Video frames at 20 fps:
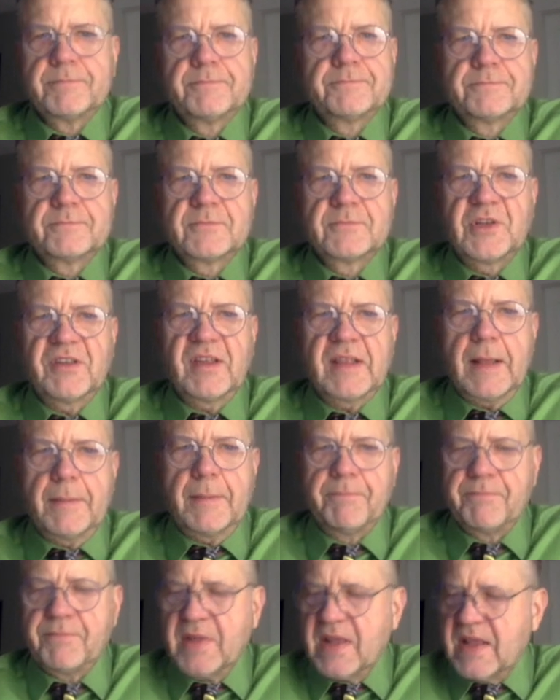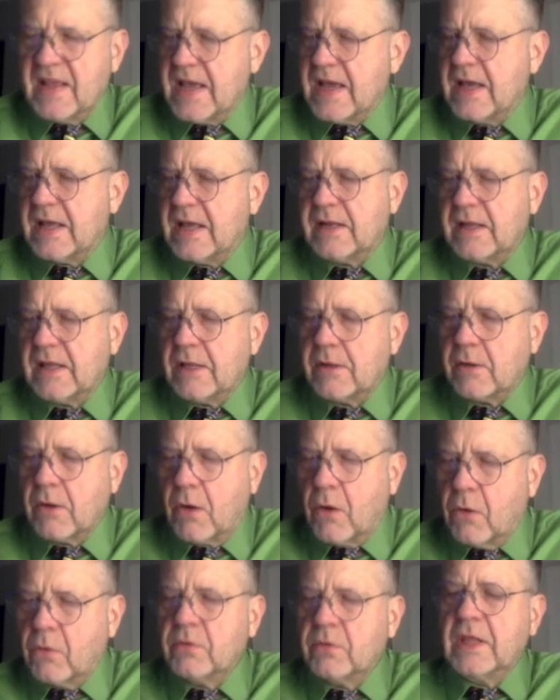Just like that. And it
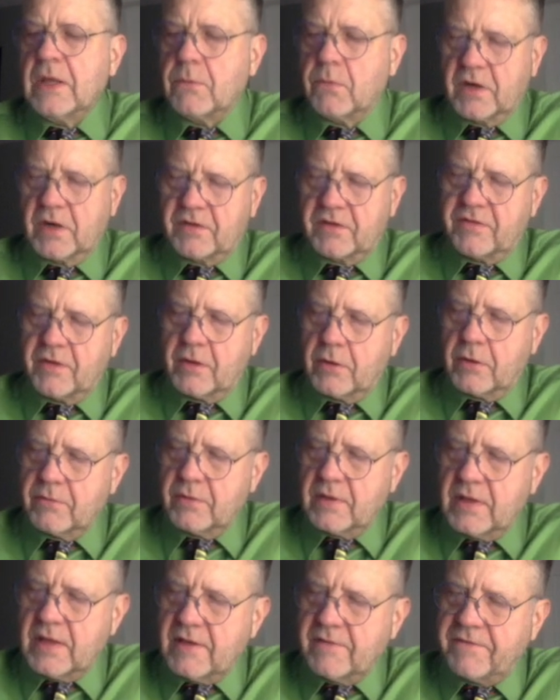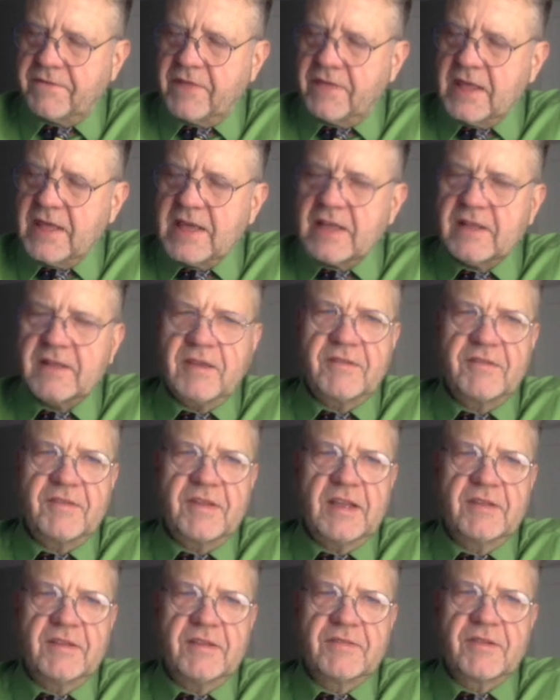only works, though, if the
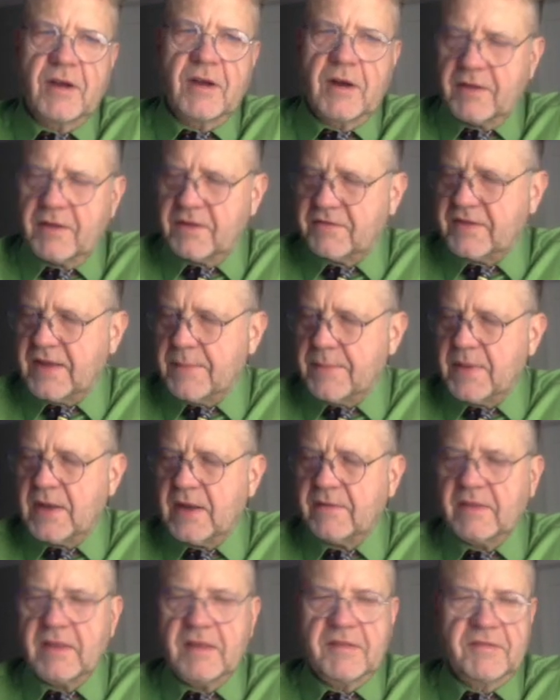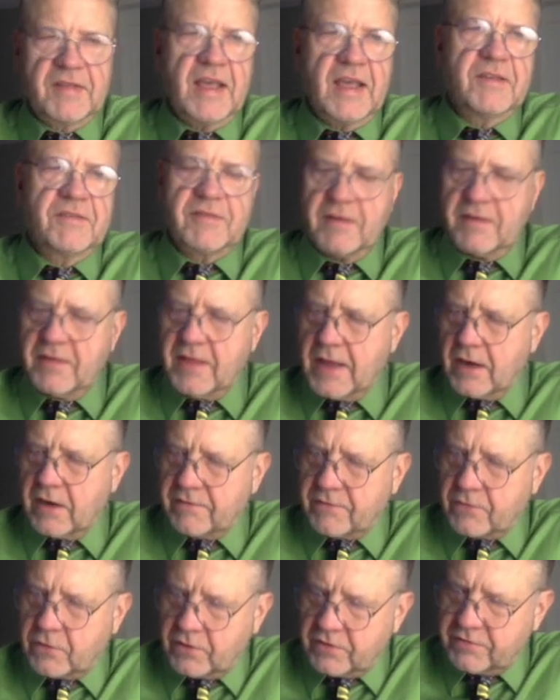indices are the same. And in this case, they are,
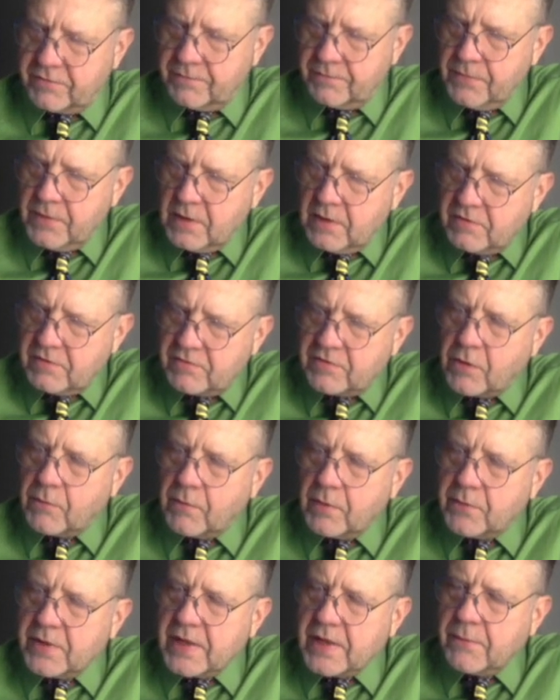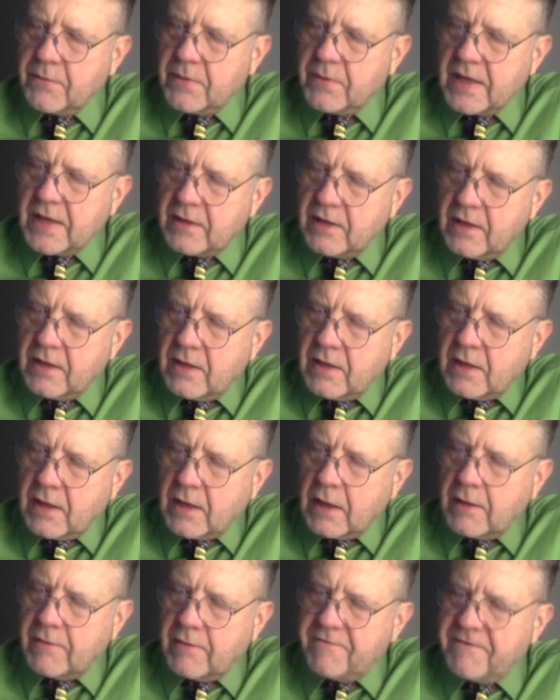of course. So what do we get? We get
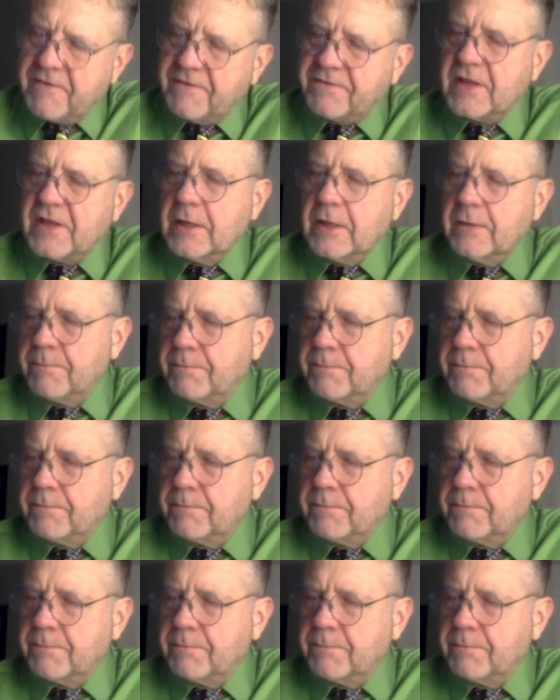15.